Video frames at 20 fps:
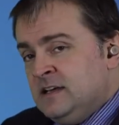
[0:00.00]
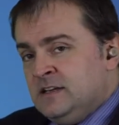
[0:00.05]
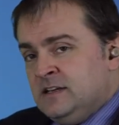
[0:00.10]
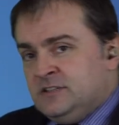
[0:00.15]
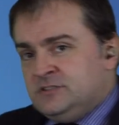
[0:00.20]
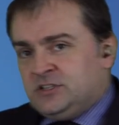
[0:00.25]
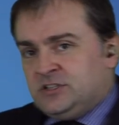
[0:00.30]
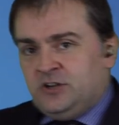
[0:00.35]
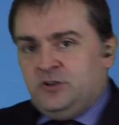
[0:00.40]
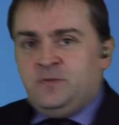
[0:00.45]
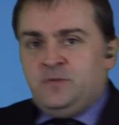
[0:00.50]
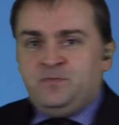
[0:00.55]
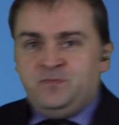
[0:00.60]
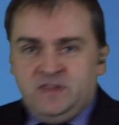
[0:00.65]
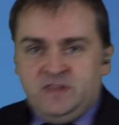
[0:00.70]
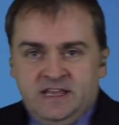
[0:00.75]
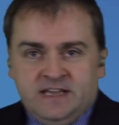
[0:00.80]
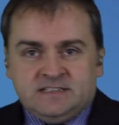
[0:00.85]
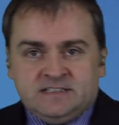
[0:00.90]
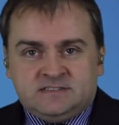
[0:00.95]
So
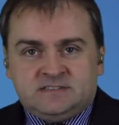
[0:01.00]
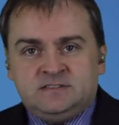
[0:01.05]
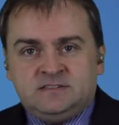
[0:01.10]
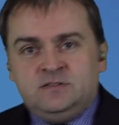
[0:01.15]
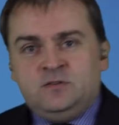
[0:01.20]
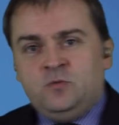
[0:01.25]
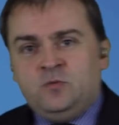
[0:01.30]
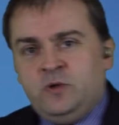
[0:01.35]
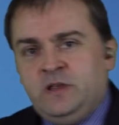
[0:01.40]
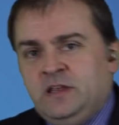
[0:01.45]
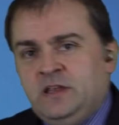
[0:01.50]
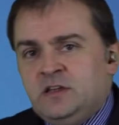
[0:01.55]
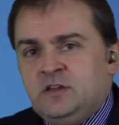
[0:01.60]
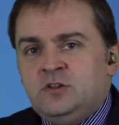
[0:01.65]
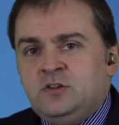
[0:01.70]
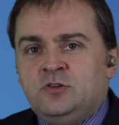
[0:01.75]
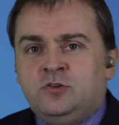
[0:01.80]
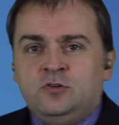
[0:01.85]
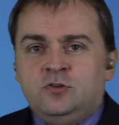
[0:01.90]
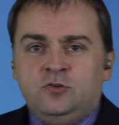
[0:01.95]
yes, we
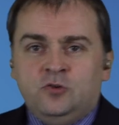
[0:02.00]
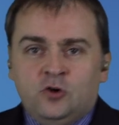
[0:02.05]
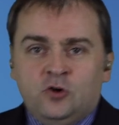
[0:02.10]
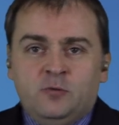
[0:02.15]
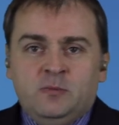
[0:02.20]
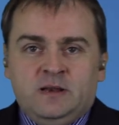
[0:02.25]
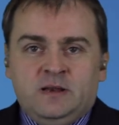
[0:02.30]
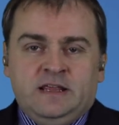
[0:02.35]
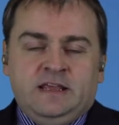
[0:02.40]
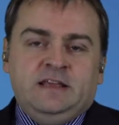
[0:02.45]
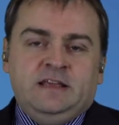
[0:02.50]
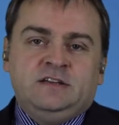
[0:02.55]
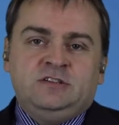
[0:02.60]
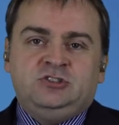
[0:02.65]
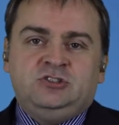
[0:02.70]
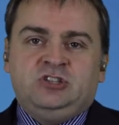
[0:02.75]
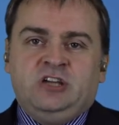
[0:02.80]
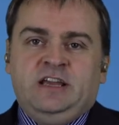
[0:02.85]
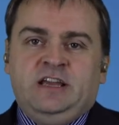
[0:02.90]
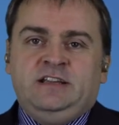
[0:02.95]
normally
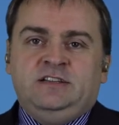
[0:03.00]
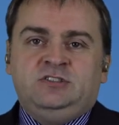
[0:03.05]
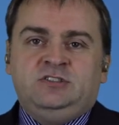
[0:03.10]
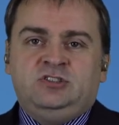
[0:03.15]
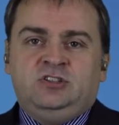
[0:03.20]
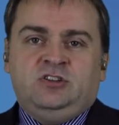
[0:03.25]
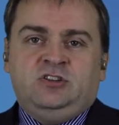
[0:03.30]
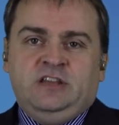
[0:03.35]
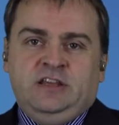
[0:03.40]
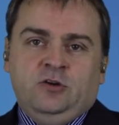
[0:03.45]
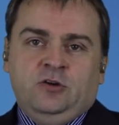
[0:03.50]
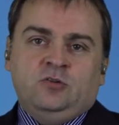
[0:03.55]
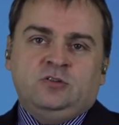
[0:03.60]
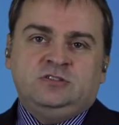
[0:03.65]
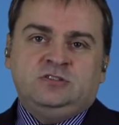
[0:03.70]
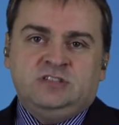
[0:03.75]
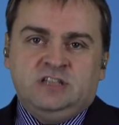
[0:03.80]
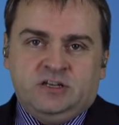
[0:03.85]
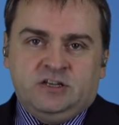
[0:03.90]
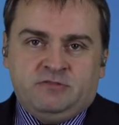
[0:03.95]
change the
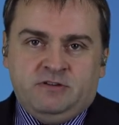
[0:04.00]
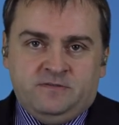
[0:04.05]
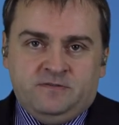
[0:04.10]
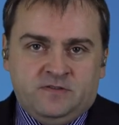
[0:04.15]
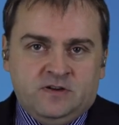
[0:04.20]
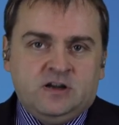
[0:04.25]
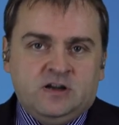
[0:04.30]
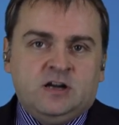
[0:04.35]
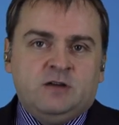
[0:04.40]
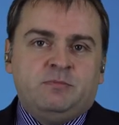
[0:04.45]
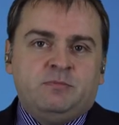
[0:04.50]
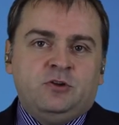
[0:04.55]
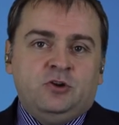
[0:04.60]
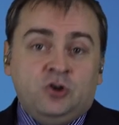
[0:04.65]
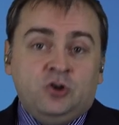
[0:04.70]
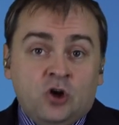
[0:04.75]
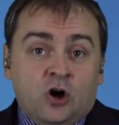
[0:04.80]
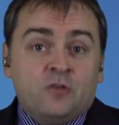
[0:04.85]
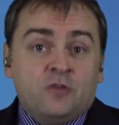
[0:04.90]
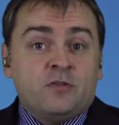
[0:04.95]
auxiliary verb,
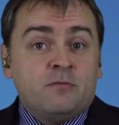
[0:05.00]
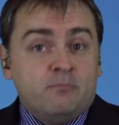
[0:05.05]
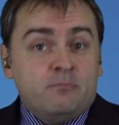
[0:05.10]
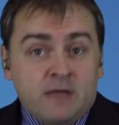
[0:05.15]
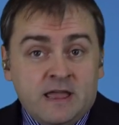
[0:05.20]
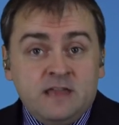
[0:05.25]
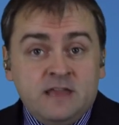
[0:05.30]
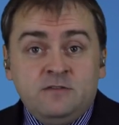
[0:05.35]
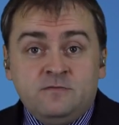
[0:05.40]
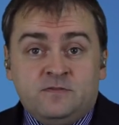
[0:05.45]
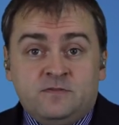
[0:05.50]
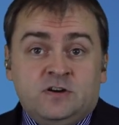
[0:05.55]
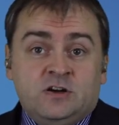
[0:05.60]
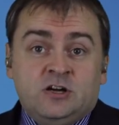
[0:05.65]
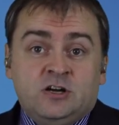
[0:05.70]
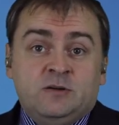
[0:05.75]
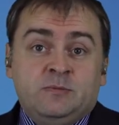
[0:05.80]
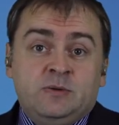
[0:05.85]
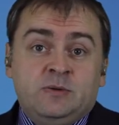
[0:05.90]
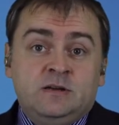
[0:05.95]
not the main
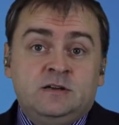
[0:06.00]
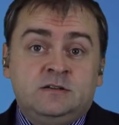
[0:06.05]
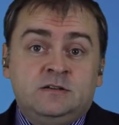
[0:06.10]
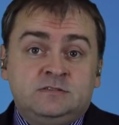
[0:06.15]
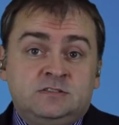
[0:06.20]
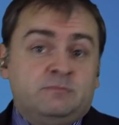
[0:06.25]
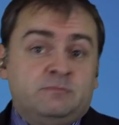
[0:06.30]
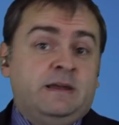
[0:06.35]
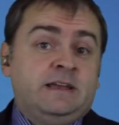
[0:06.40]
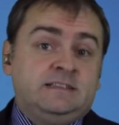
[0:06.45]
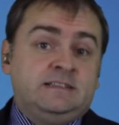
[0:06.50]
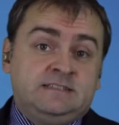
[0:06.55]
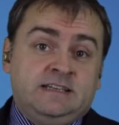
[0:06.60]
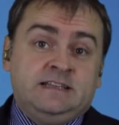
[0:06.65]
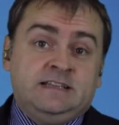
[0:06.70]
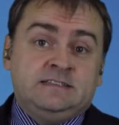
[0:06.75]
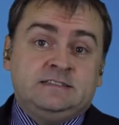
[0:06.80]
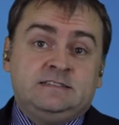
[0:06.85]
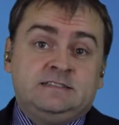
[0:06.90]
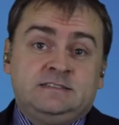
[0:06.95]
verb, to make
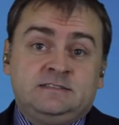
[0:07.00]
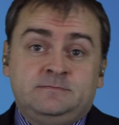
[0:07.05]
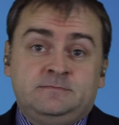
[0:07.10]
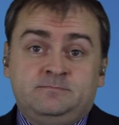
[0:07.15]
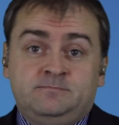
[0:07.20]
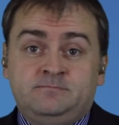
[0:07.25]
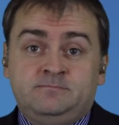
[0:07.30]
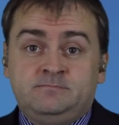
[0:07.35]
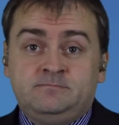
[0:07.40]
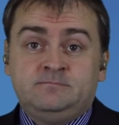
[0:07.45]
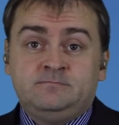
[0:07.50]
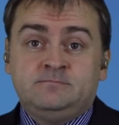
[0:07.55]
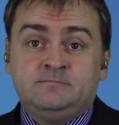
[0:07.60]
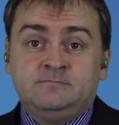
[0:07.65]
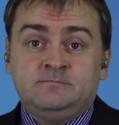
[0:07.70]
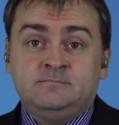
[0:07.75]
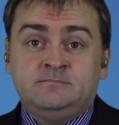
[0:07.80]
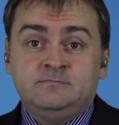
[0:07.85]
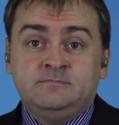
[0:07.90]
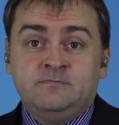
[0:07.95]
tense.
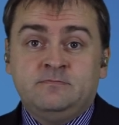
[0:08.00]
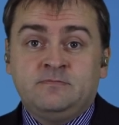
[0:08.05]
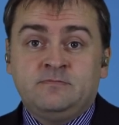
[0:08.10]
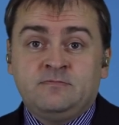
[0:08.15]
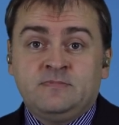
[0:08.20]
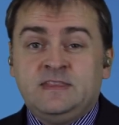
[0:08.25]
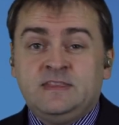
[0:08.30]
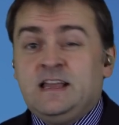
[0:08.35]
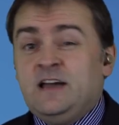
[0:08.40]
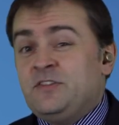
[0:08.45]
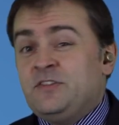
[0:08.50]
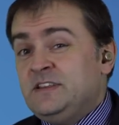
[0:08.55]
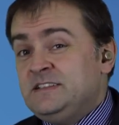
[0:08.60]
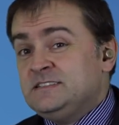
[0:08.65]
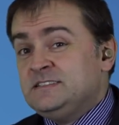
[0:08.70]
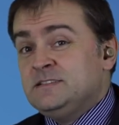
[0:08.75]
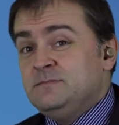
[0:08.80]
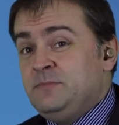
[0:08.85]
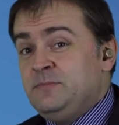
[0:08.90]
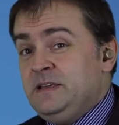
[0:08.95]
Now
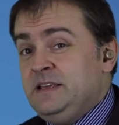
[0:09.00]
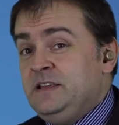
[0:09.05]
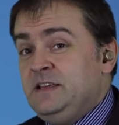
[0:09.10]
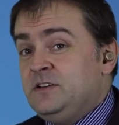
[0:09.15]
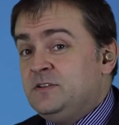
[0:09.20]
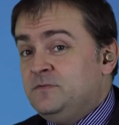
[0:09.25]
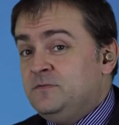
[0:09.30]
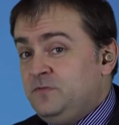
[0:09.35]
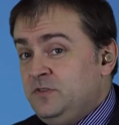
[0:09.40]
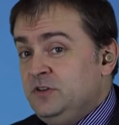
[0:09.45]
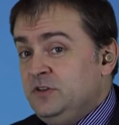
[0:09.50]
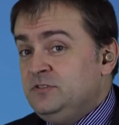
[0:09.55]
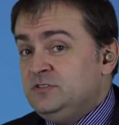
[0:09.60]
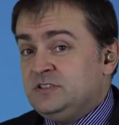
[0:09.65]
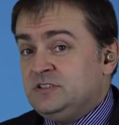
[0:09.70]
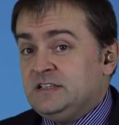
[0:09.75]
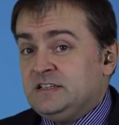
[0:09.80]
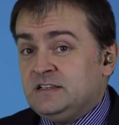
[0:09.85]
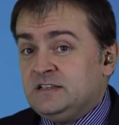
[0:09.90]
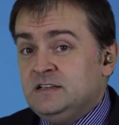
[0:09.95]
this can be
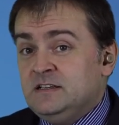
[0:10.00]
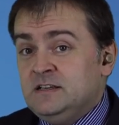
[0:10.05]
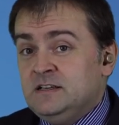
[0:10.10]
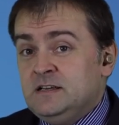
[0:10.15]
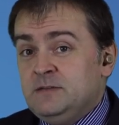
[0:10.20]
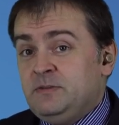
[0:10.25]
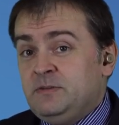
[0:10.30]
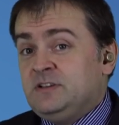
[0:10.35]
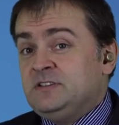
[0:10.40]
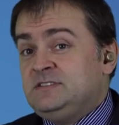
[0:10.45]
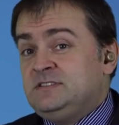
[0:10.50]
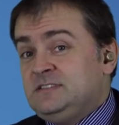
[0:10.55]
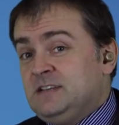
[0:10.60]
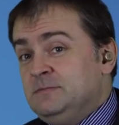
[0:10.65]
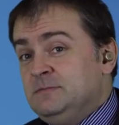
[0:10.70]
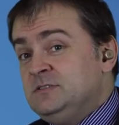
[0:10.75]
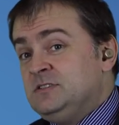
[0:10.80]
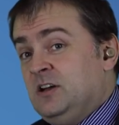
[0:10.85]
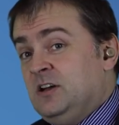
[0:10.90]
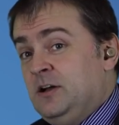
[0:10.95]
confusing because
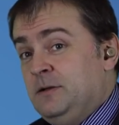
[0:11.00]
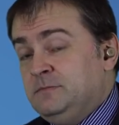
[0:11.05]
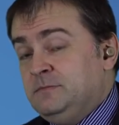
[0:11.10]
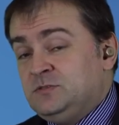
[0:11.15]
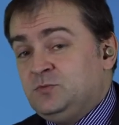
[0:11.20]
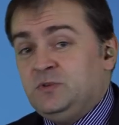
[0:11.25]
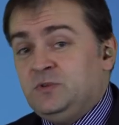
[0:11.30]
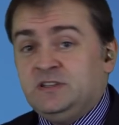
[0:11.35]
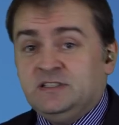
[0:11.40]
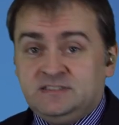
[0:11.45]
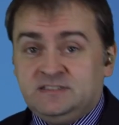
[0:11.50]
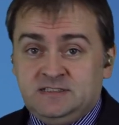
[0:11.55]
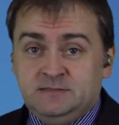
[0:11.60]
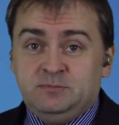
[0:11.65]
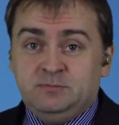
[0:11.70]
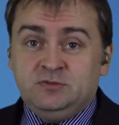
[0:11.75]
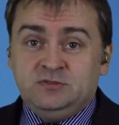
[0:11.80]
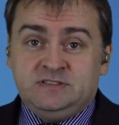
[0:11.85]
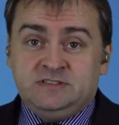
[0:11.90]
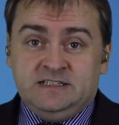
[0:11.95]
sometimes with the
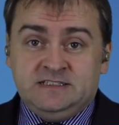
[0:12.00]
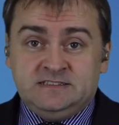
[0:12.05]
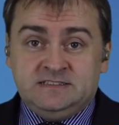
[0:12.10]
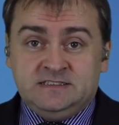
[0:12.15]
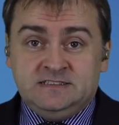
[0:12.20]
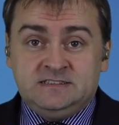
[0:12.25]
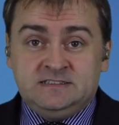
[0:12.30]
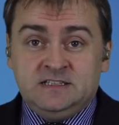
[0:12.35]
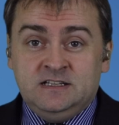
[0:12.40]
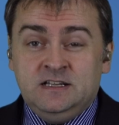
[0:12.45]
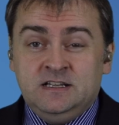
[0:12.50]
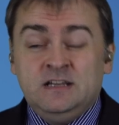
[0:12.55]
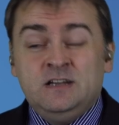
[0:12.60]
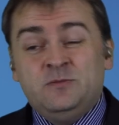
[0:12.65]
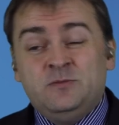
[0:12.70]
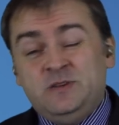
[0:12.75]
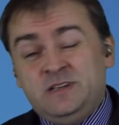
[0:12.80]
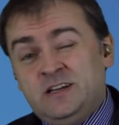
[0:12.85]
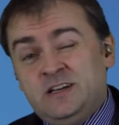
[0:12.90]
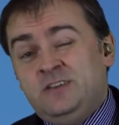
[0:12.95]
simple tenses
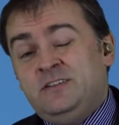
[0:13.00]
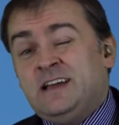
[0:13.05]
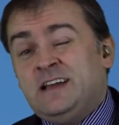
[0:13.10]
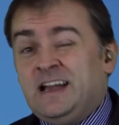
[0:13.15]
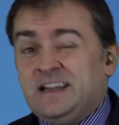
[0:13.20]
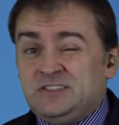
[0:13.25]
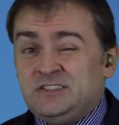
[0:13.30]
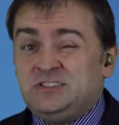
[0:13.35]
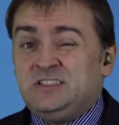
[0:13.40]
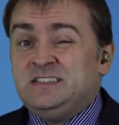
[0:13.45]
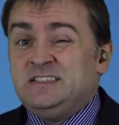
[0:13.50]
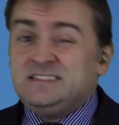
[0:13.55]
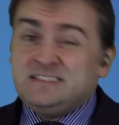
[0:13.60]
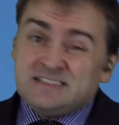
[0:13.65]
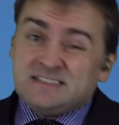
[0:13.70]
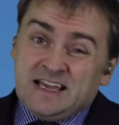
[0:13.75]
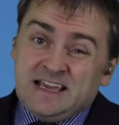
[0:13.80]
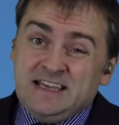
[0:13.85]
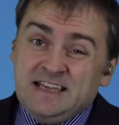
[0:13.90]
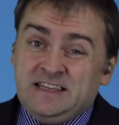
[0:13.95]
we don't actually
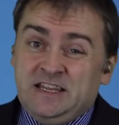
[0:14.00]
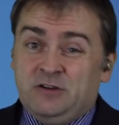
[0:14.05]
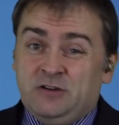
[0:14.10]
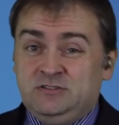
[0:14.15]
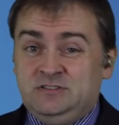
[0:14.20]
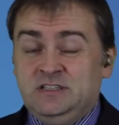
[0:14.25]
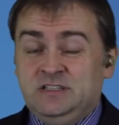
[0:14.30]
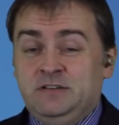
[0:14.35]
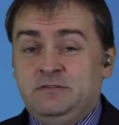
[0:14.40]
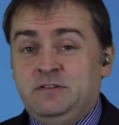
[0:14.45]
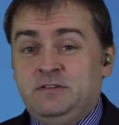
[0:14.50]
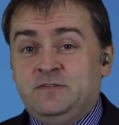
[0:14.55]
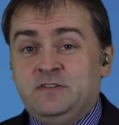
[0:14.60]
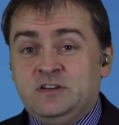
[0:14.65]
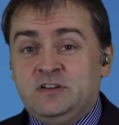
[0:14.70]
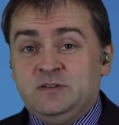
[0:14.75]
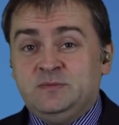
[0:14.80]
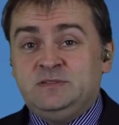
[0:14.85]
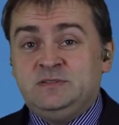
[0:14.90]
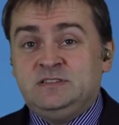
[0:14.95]
say the auxiliary
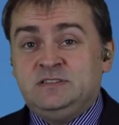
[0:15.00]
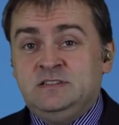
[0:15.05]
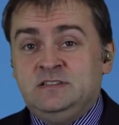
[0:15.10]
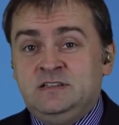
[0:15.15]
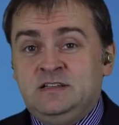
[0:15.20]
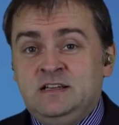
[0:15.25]
verbs,